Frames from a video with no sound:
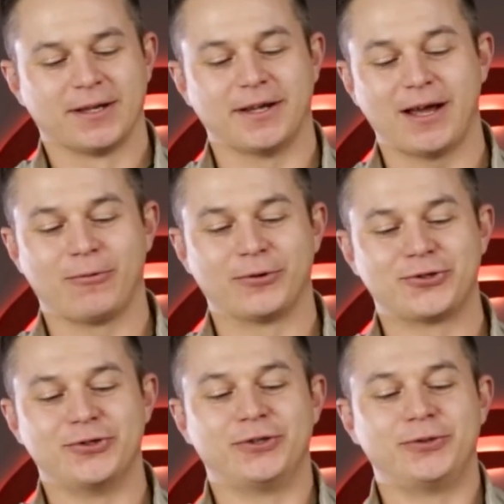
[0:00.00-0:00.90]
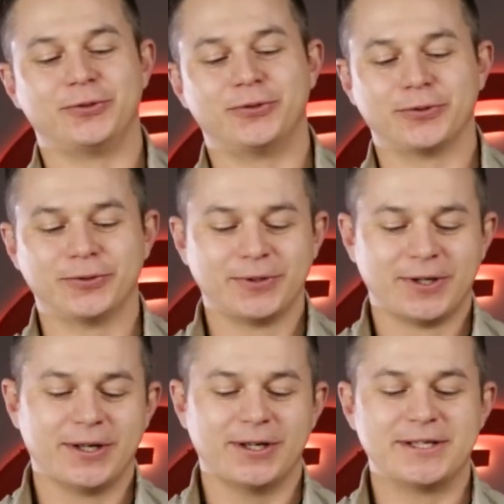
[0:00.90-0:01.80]
Now what you need to do
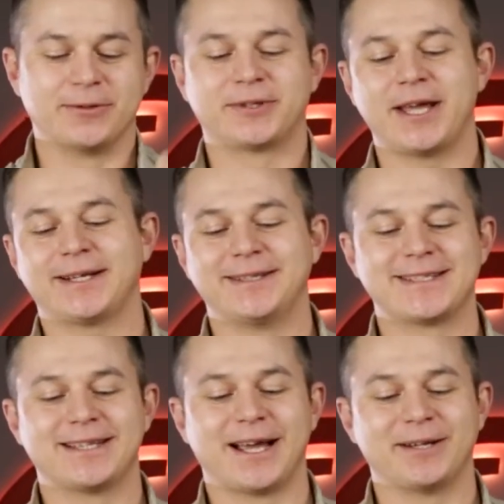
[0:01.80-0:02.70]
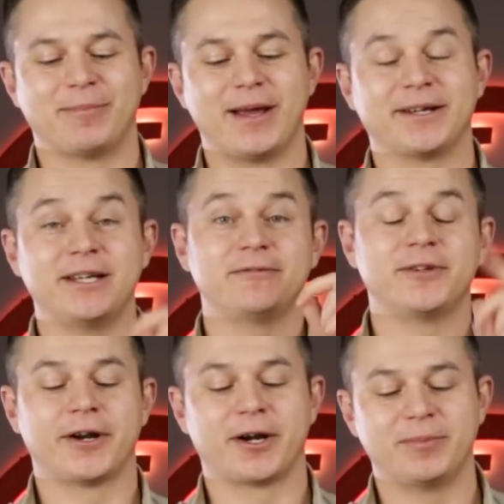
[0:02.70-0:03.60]
is to take the slide back. If
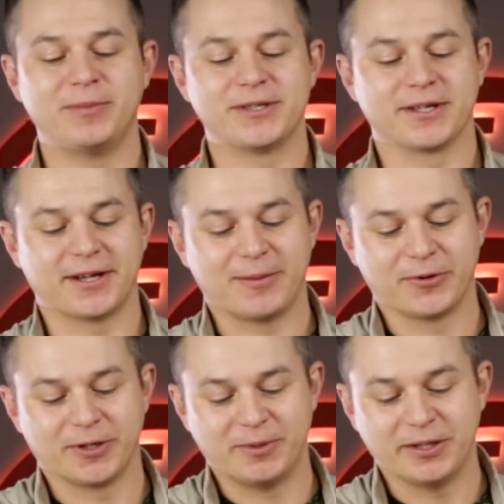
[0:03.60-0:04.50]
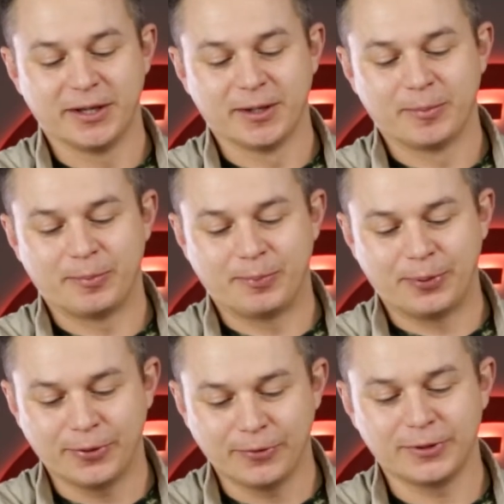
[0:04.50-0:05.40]
there are BBs, and I'm gonna be
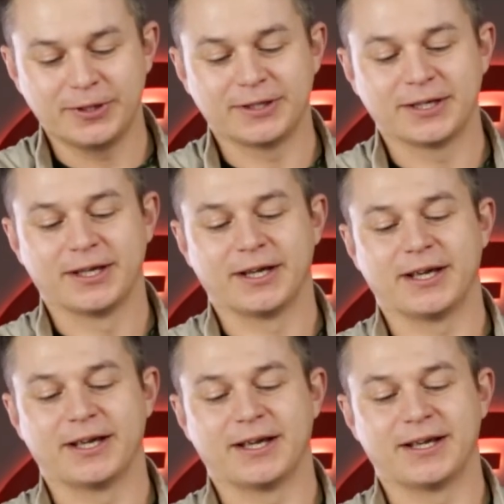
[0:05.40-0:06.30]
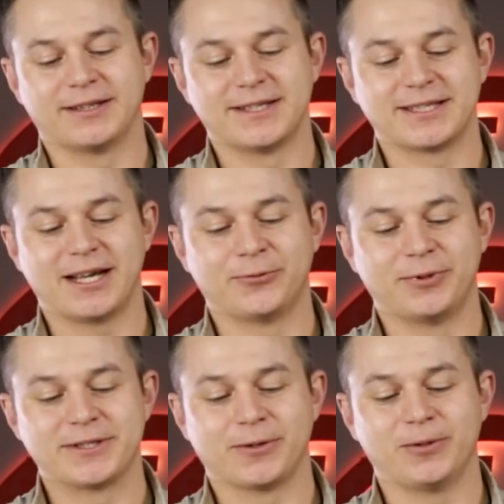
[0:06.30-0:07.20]
pulling the slide
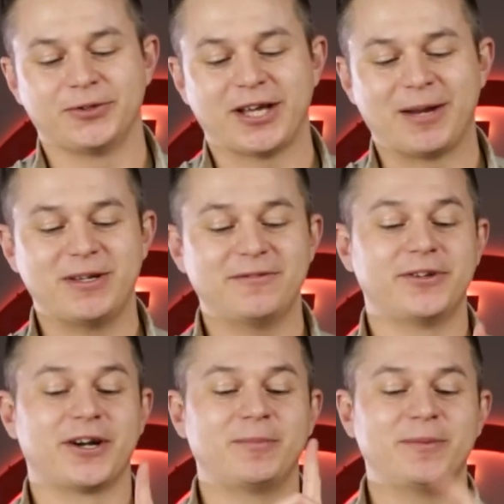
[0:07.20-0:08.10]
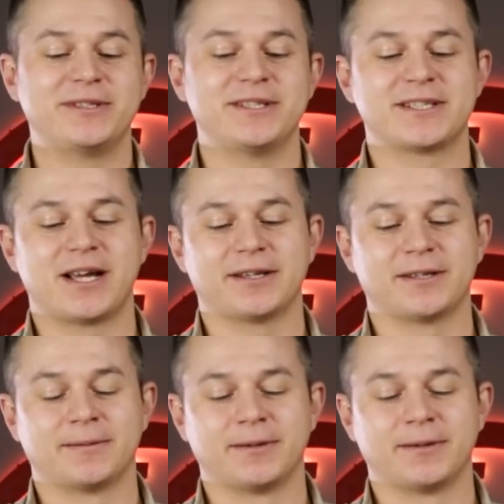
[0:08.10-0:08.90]
release all the time, if there are BBs inside,